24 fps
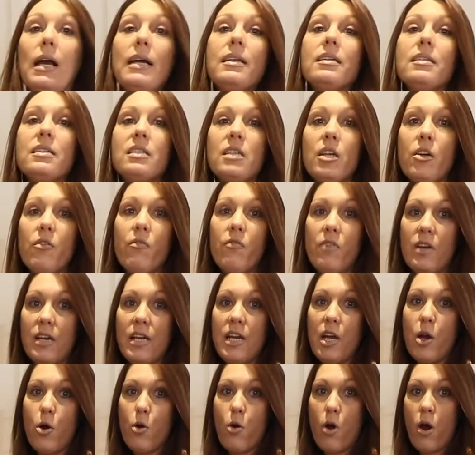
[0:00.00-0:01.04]
like to see a
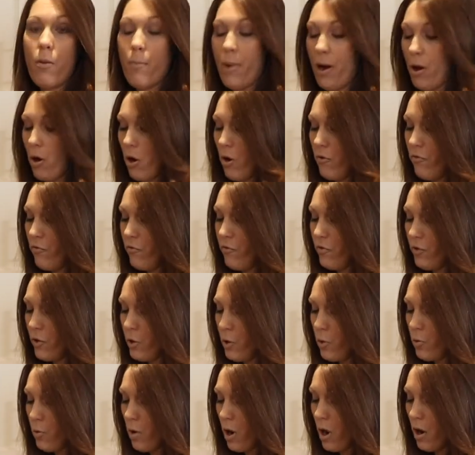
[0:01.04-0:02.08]
video about a
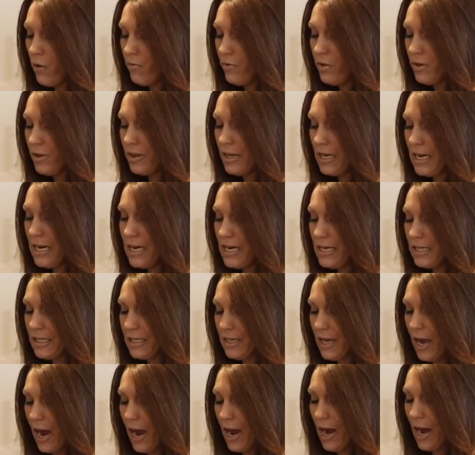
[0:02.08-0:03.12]
few of the things
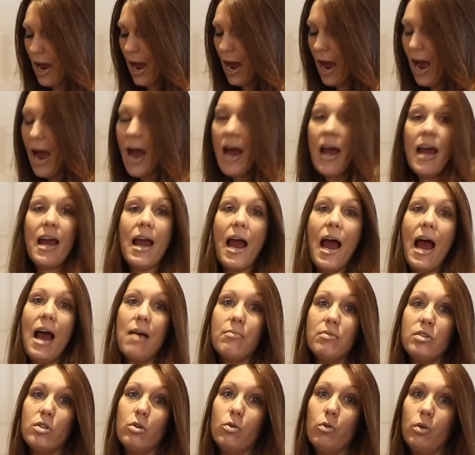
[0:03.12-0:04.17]
that I
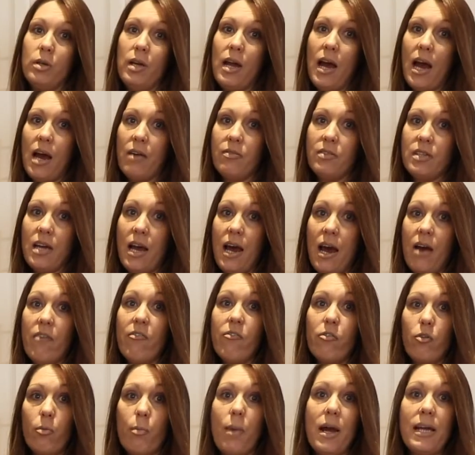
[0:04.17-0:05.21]
absolutely have to have
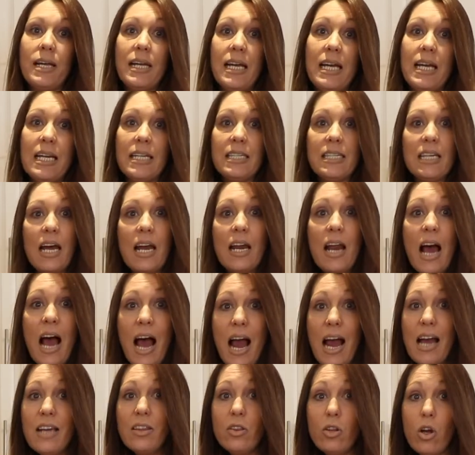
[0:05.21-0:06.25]
for my kids, and
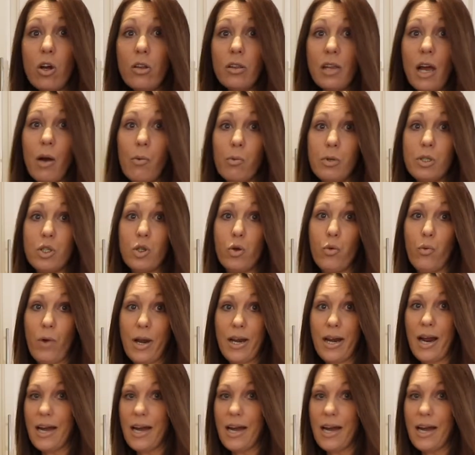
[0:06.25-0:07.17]
I thought that was a great